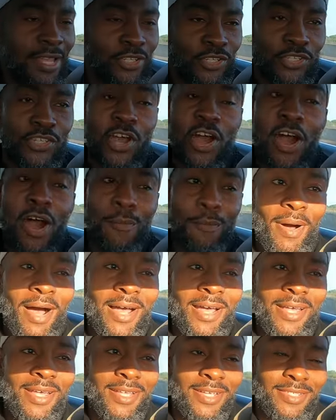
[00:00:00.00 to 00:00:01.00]
and just calm
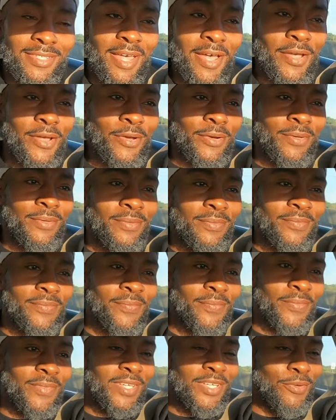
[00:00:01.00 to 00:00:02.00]
my ass down.
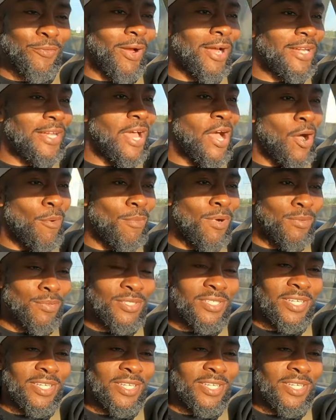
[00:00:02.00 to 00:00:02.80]
And right now I'm